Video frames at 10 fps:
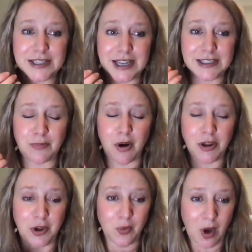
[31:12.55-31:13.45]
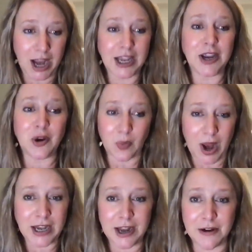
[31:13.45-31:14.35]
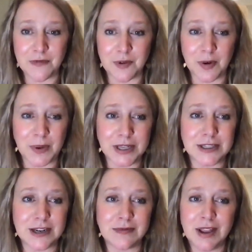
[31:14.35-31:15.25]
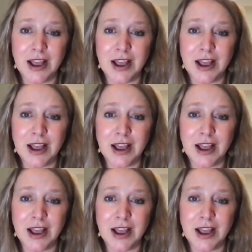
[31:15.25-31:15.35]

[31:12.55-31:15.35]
has brought you right here, right now for a reason.